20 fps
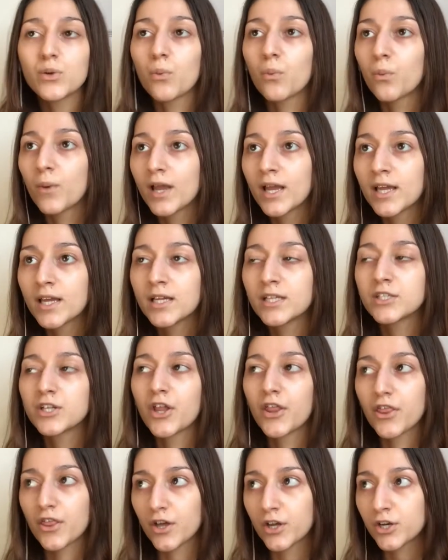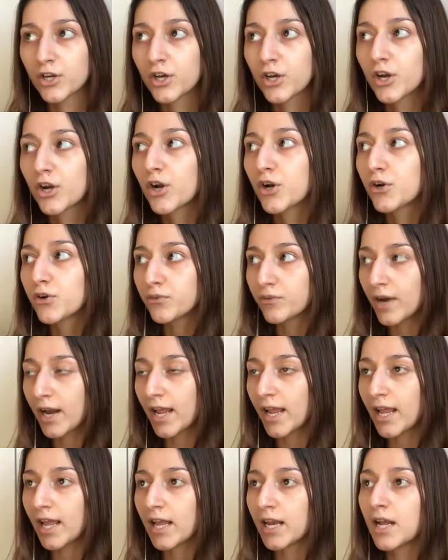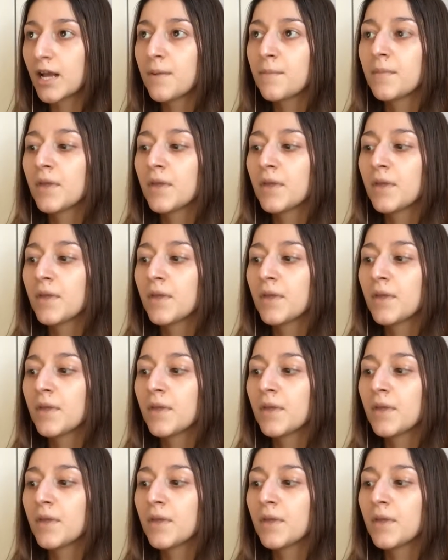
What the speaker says: wind, thunder, rain,